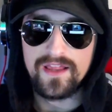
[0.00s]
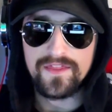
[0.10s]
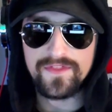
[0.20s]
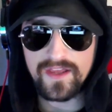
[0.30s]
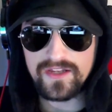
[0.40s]

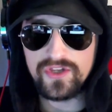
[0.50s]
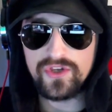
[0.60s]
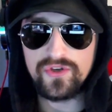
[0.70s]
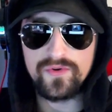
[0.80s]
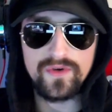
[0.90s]
Thank
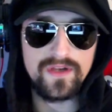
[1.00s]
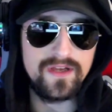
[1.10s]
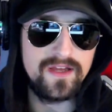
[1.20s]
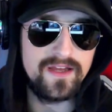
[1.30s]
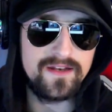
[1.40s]
you
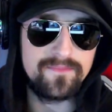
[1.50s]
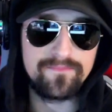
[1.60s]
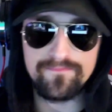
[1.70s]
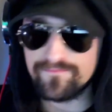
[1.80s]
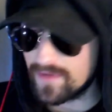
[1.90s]
and
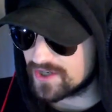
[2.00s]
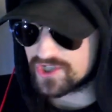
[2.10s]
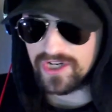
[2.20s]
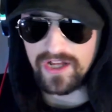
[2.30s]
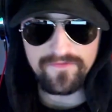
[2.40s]

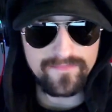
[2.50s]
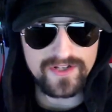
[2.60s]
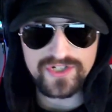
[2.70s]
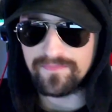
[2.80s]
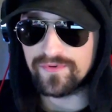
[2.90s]
much love,
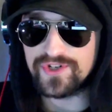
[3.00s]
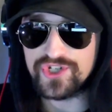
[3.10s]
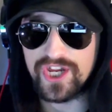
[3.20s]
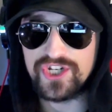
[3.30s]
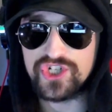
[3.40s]
much
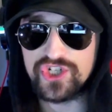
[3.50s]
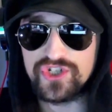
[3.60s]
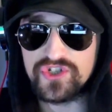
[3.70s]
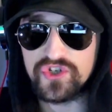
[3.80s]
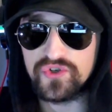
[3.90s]

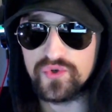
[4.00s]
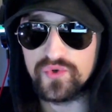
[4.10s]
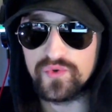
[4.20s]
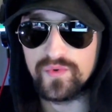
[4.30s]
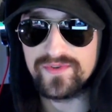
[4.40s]
appreciation
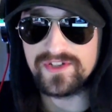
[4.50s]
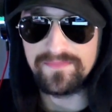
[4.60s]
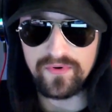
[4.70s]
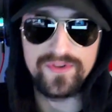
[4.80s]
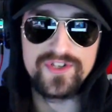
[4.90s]
to
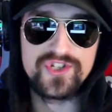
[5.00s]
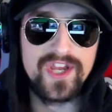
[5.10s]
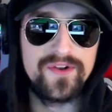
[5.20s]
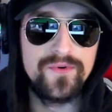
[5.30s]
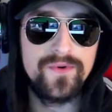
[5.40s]
supporting the
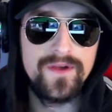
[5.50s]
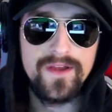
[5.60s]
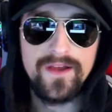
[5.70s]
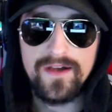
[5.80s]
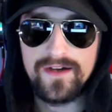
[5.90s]
channel.
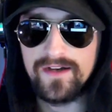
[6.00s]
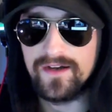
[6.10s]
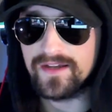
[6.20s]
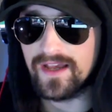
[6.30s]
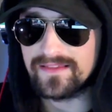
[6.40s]

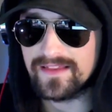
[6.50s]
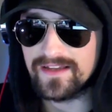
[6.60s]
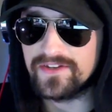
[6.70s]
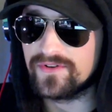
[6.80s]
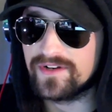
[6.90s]
Uh, can't
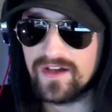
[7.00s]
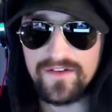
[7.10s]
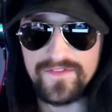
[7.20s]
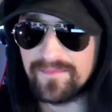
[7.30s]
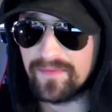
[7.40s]
thank you
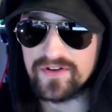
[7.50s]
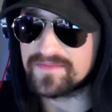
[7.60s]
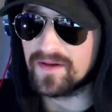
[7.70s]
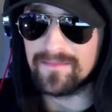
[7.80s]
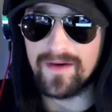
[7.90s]
enough. It blows
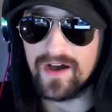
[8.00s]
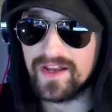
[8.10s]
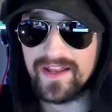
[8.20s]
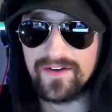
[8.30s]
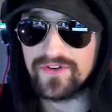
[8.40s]
my
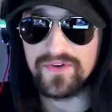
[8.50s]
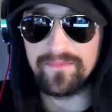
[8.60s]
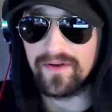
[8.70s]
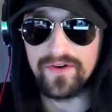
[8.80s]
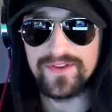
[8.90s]
mind how you're
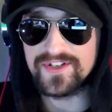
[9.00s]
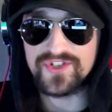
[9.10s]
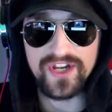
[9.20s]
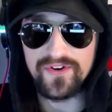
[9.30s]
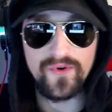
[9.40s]
blowing this
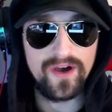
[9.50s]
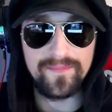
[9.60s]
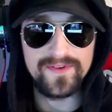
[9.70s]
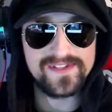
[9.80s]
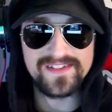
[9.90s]
channel up.
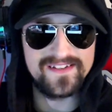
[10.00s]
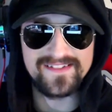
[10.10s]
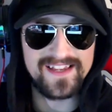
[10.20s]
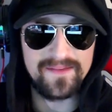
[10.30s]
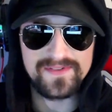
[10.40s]
It's
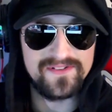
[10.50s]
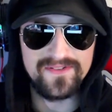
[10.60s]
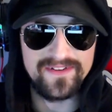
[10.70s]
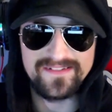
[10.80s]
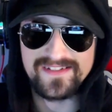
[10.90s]
it's
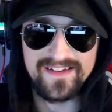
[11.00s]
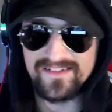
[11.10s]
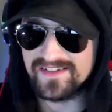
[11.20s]
absolutely insane.